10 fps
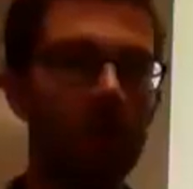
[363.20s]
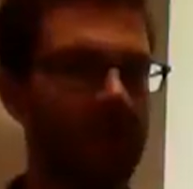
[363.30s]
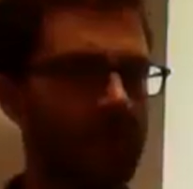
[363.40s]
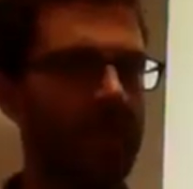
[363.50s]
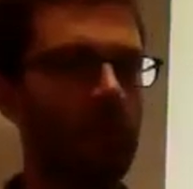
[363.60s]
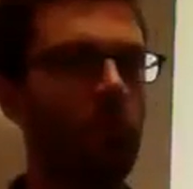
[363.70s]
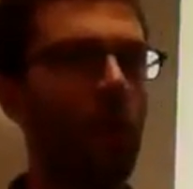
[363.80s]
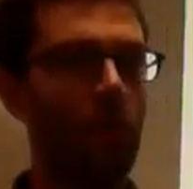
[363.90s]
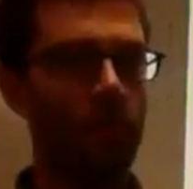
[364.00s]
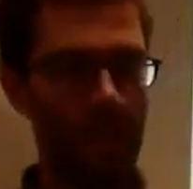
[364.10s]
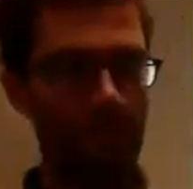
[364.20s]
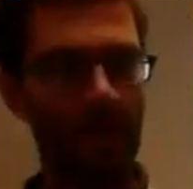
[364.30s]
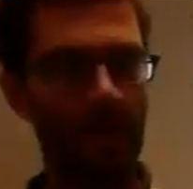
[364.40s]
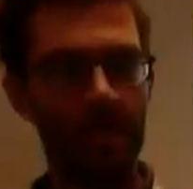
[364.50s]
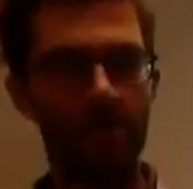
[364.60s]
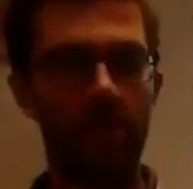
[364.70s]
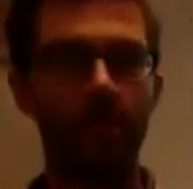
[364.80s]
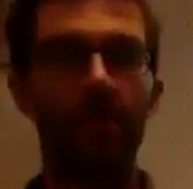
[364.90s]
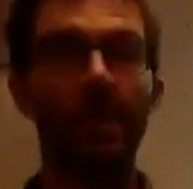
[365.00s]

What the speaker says: to see, whoa, was I paying attention?